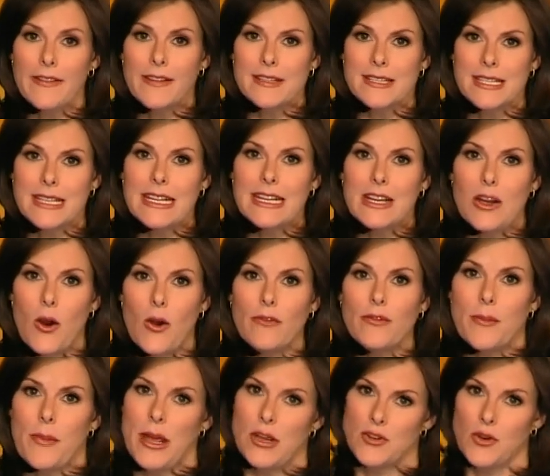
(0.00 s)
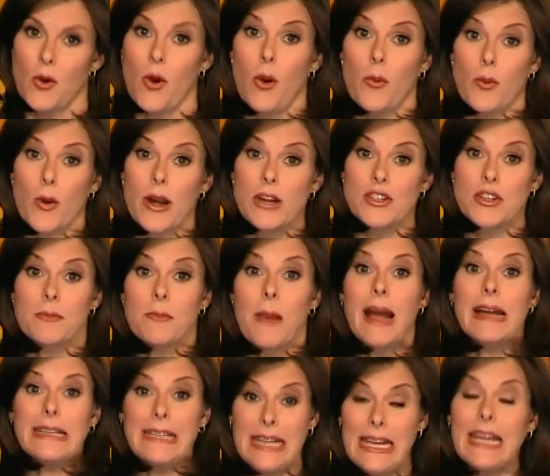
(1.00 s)
the CEO of a major corporation
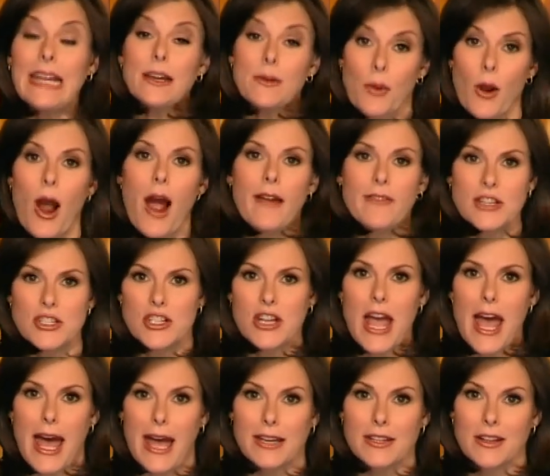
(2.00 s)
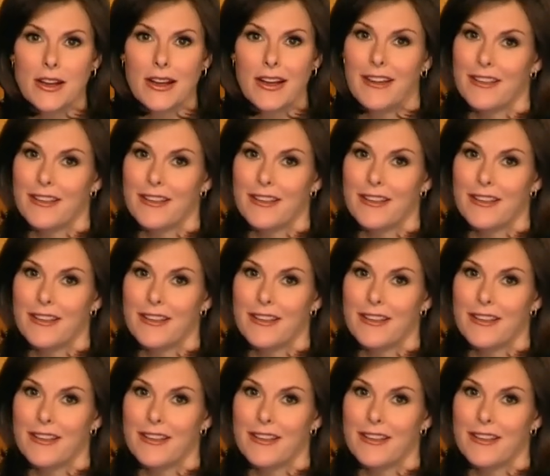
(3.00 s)
might need a private jet.